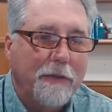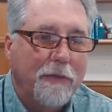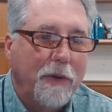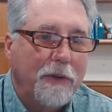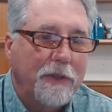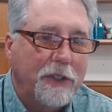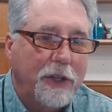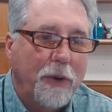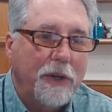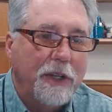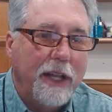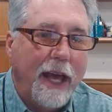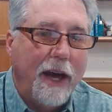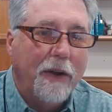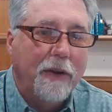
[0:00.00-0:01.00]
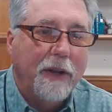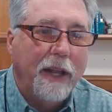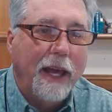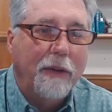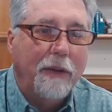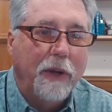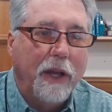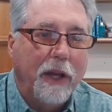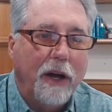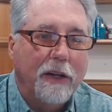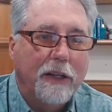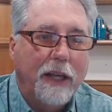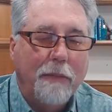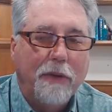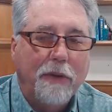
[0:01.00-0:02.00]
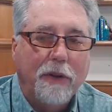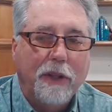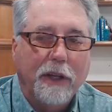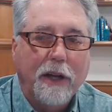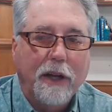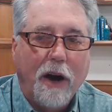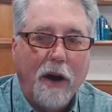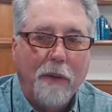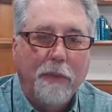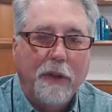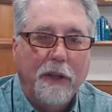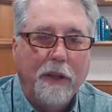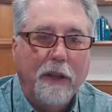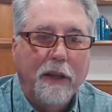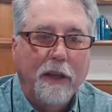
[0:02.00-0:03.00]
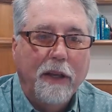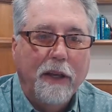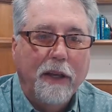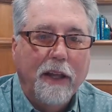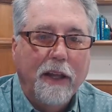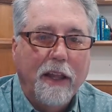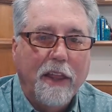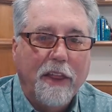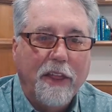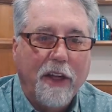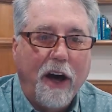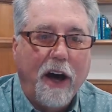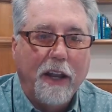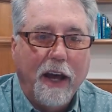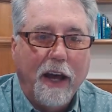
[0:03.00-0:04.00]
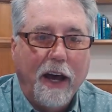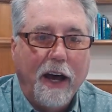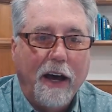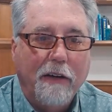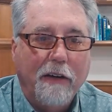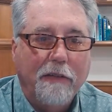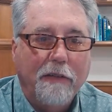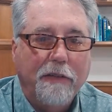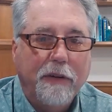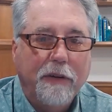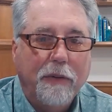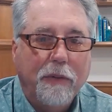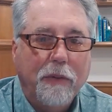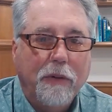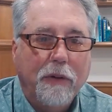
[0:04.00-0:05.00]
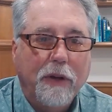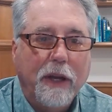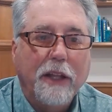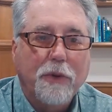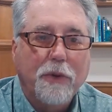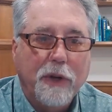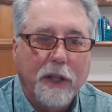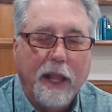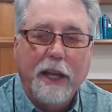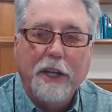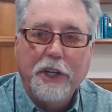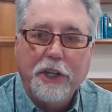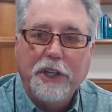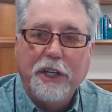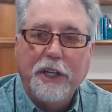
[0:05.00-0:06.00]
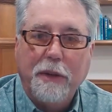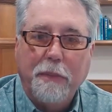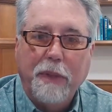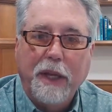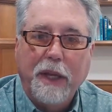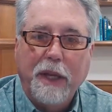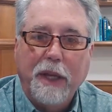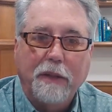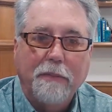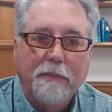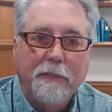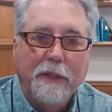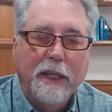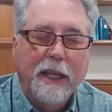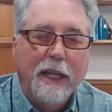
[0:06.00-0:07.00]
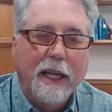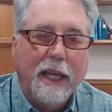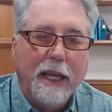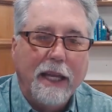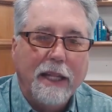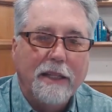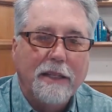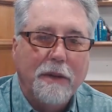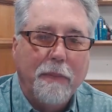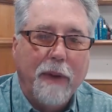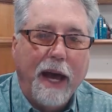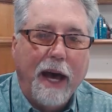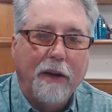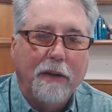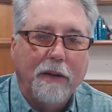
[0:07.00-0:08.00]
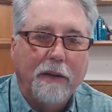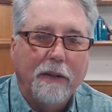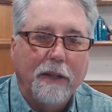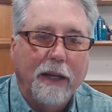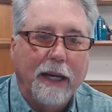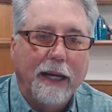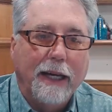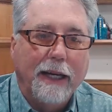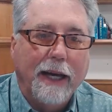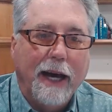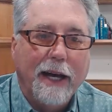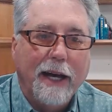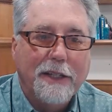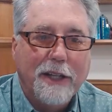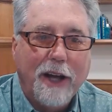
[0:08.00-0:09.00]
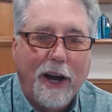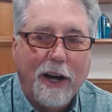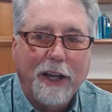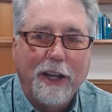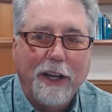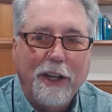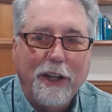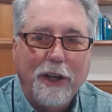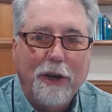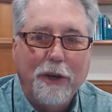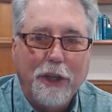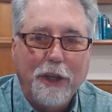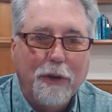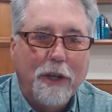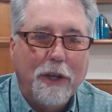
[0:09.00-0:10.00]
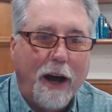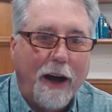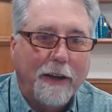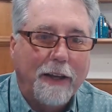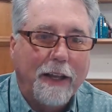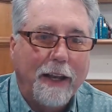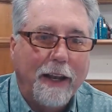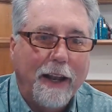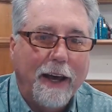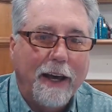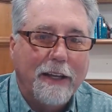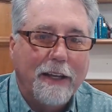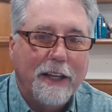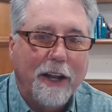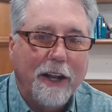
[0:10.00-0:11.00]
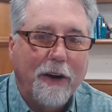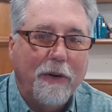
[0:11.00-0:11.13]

Everyone's going down, and we all came to the common thought of it's relationship built. It's about us talking to you, you talking to us.